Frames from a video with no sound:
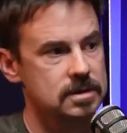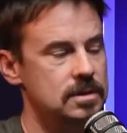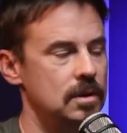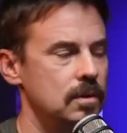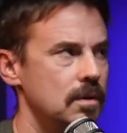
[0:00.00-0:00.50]

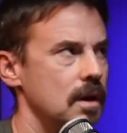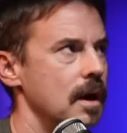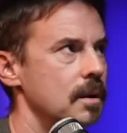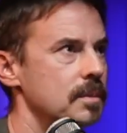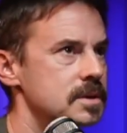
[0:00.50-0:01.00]
So
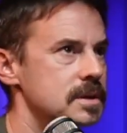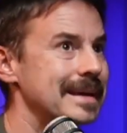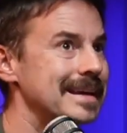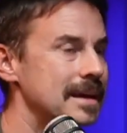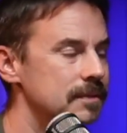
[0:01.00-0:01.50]
how much
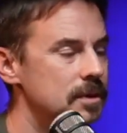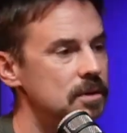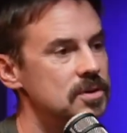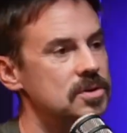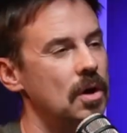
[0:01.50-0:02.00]
they give
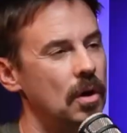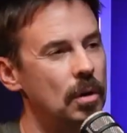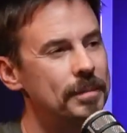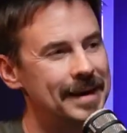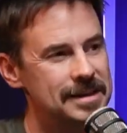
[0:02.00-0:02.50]
you is
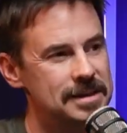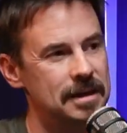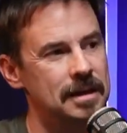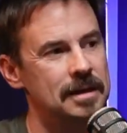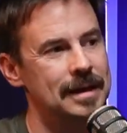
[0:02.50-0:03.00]
all based
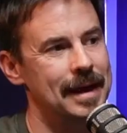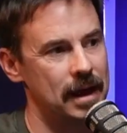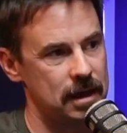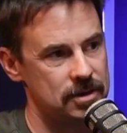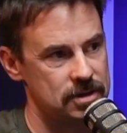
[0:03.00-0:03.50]
on the
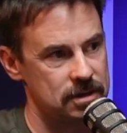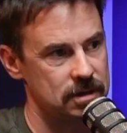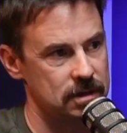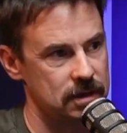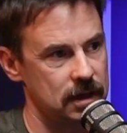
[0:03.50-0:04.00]
age.
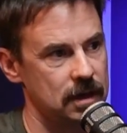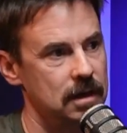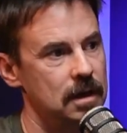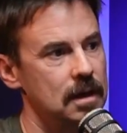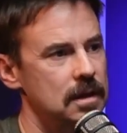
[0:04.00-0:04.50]
Okay.
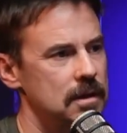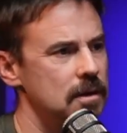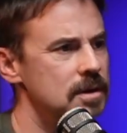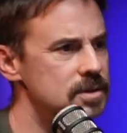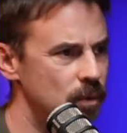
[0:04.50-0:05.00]

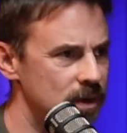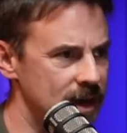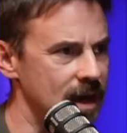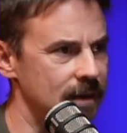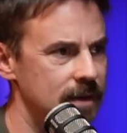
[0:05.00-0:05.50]
There is one
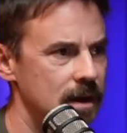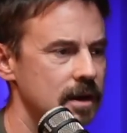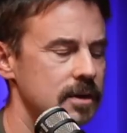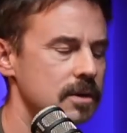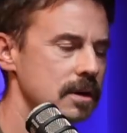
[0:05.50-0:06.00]

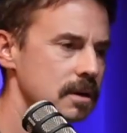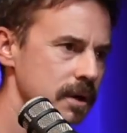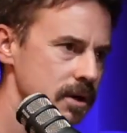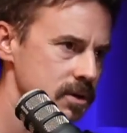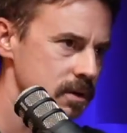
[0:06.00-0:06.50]
caveat. You need to
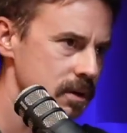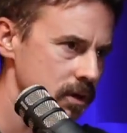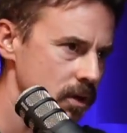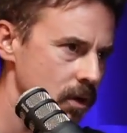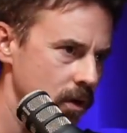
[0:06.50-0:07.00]
make sure
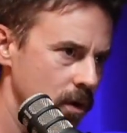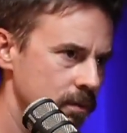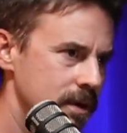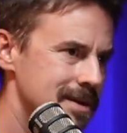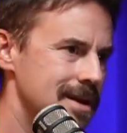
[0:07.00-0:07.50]
that the
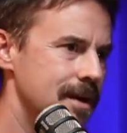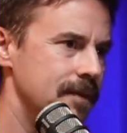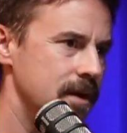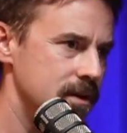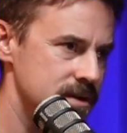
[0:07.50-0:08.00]
home doesn't
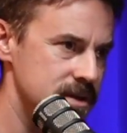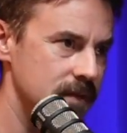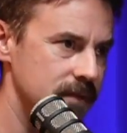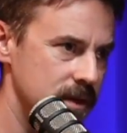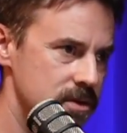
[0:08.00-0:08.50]
have health and
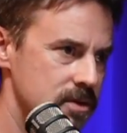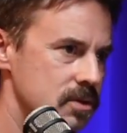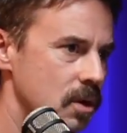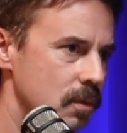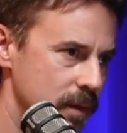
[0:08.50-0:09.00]
safety
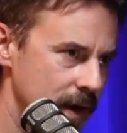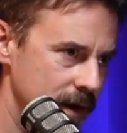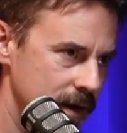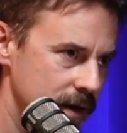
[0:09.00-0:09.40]
issues already.